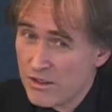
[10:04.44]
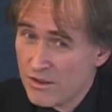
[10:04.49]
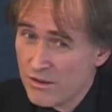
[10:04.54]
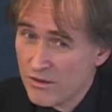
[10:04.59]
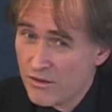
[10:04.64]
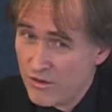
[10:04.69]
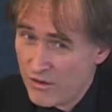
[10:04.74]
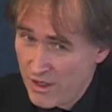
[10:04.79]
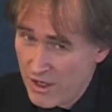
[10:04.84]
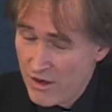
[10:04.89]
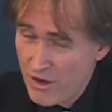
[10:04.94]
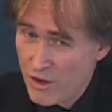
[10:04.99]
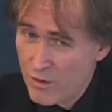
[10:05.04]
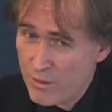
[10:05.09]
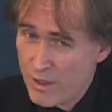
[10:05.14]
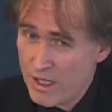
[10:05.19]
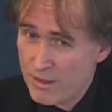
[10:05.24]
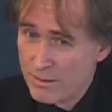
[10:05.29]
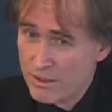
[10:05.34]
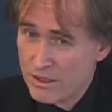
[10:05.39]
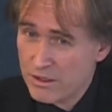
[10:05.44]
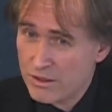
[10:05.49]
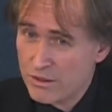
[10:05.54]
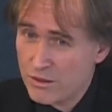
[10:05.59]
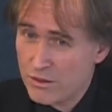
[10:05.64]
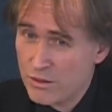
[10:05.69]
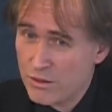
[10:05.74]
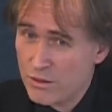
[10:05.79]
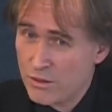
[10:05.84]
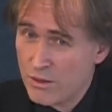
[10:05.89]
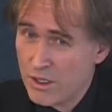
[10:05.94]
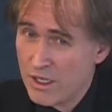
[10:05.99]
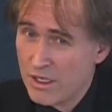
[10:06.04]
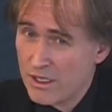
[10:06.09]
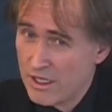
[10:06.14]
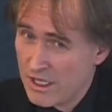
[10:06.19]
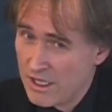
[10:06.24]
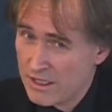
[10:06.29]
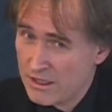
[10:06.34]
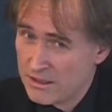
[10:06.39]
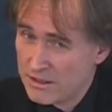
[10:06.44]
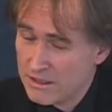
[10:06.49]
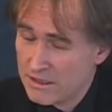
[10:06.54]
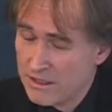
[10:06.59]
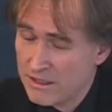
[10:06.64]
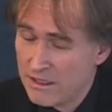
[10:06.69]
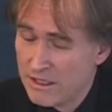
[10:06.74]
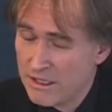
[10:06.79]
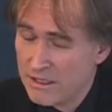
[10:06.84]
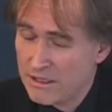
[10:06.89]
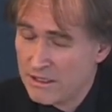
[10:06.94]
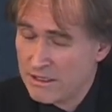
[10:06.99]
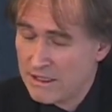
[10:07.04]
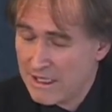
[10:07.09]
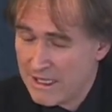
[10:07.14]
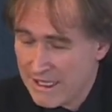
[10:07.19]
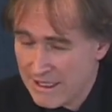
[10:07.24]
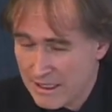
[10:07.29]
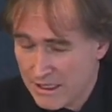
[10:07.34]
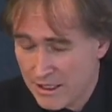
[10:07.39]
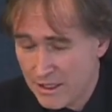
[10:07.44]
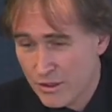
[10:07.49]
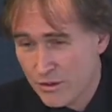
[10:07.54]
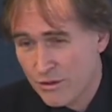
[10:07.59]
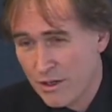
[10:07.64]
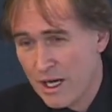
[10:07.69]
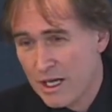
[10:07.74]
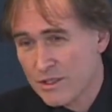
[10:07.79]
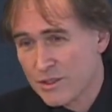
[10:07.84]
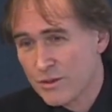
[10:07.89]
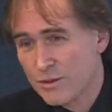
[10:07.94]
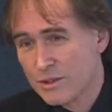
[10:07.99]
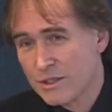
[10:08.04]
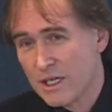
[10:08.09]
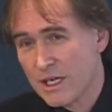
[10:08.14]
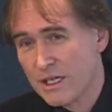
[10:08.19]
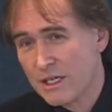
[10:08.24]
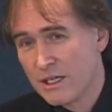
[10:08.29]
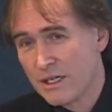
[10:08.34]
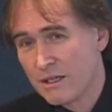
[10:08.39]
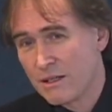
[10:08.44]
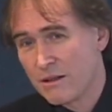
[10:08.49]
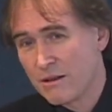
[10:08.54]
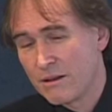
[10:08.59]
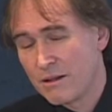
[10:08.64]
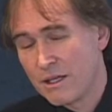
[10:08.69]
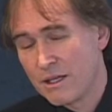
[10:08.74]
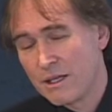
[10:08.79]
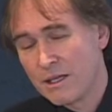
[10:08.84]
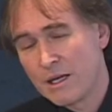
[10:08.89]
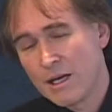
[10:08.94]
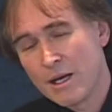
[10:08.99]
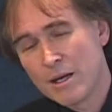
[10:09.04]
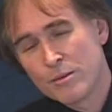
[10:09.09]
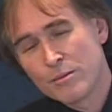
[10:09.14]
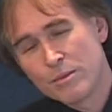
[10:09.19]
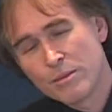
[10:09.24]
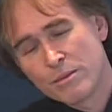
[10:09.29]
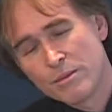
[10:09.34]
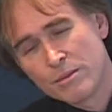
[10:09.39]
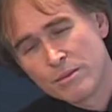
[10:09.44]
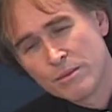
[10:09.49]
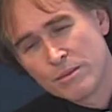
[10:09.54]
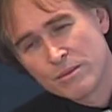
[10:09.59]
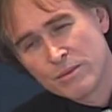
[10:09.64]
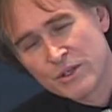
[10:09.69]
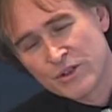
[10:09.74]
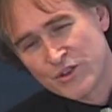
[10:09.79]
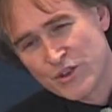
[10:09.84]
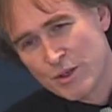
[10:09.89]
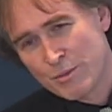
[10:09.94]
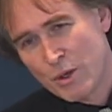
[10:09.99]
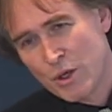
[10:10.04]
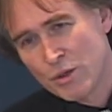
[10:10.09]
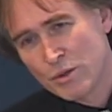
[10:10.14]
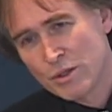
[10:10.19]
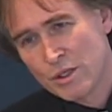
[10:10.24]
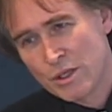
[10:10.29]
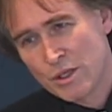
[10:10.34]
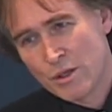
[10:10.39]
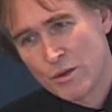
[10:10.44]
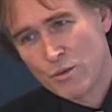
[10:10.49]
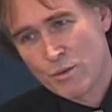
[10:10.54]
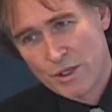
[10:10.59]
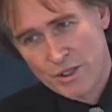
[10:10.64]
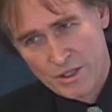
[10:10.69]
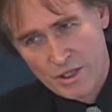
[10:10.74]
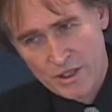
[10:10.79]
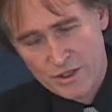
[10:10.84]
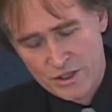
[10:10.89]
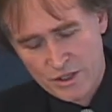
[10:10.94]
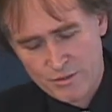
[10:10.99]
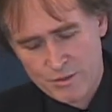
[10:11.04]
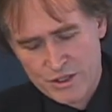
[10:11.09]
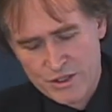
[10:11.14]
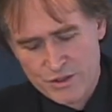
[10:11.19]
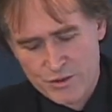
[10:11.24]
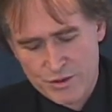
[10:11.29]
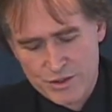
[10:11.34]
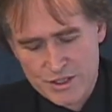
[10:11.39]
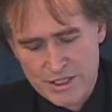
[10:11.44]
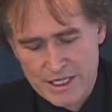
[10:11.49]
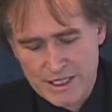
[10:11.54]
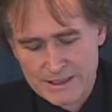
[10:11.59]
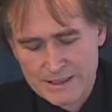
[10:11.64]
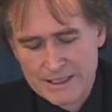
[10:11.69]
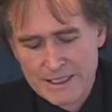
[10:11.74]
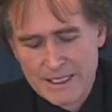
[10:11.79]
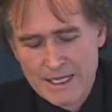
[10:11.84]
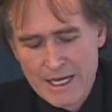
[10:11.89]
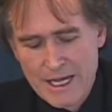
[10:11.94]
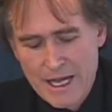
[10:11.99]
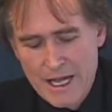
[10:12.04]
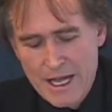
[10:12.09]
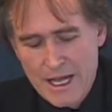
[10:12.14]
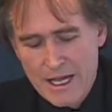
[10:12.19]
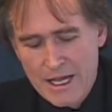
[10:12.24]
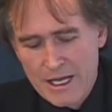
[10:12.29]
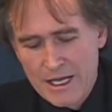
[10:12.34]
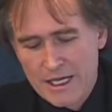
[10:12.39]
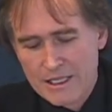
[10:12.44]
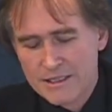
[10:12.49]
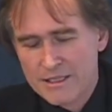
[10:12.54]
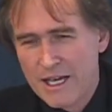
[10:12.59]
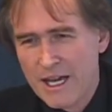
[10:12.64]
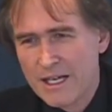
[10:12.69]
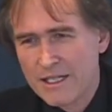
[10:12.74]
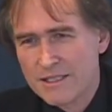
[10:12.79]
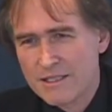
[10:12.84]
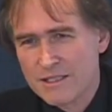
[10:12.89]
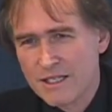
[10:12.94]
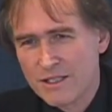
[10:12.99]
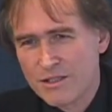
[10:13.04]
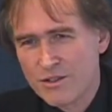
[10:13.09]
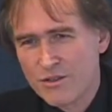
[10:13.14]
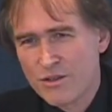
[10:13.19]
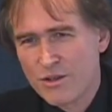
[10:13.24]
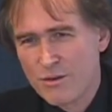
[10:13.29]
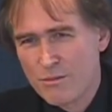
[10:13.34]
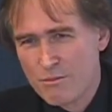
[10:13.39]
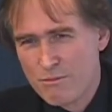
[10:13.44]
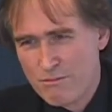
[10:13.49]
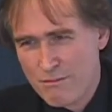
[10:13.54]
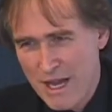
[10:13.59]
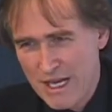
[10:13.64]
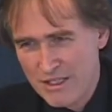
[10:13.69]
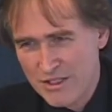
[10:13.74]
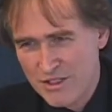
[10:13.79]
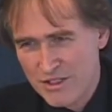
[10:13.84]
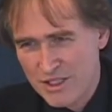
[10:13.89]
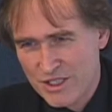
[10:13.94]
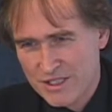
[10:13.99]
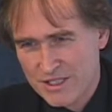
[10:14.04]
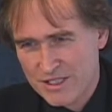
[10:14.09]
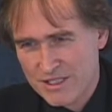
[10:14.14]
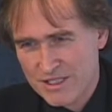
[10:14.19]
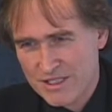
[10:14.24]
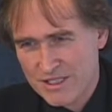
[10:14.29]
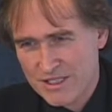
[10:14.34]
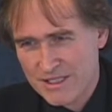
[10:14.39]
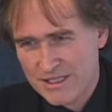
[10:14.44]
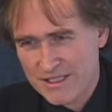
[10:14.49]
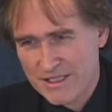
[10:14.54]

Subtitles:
0 people who were in the clinical trials who were taking the placebo went on to commit suicide. It takes a tremendous